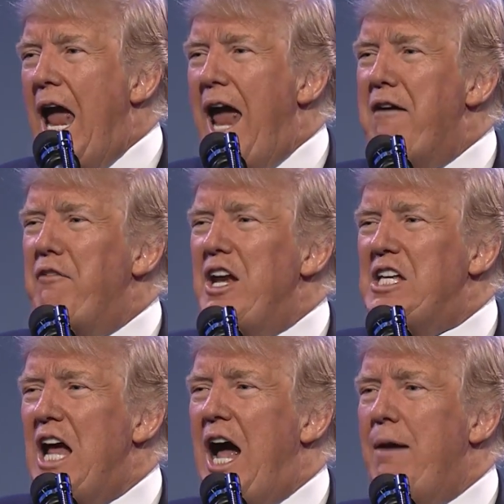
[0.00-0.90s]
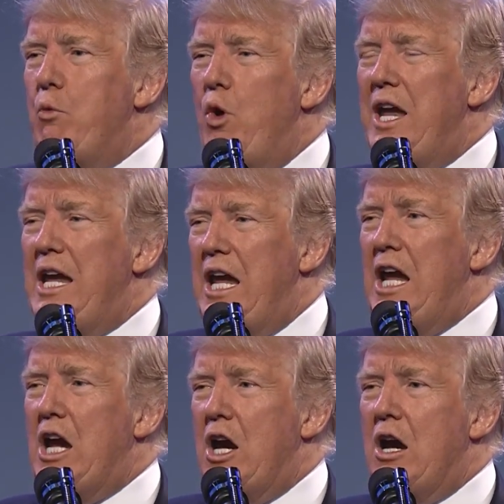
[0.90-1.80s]
every time we
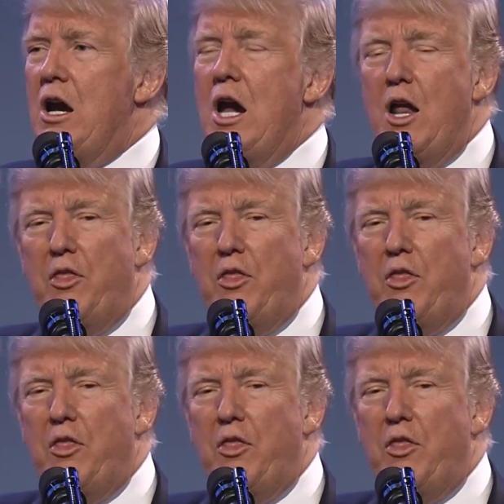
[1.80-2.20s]
hear